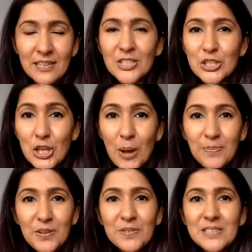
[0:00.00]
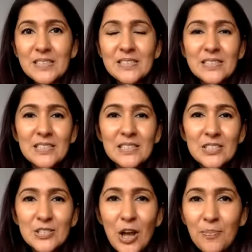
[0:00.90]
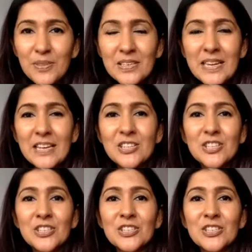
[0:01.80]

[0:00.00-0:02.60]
Stop the resistance, stop the tension,